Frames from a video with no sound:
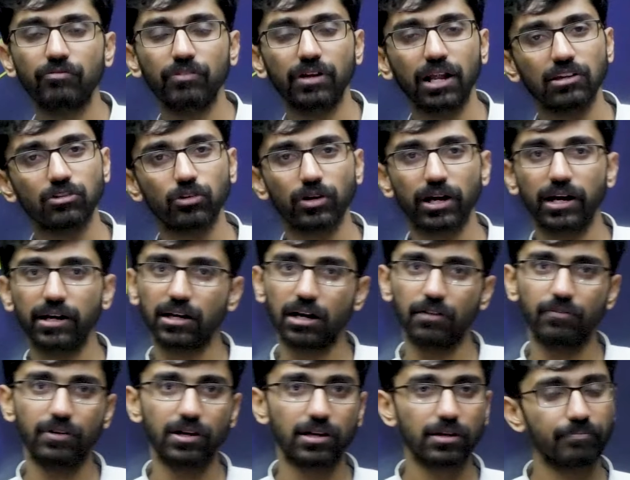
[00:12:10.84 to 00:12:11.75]
will also get
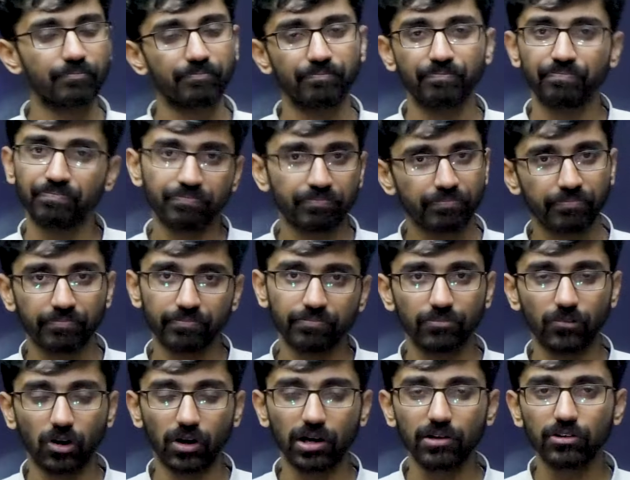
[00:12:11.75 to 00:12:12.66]
covered.
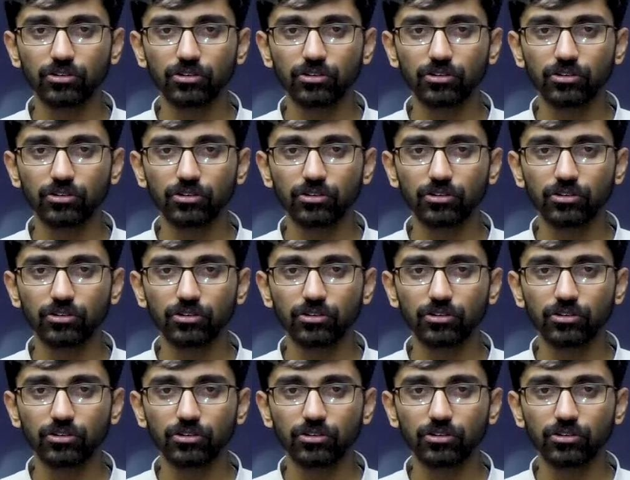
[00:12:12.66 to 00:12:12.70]
Okay,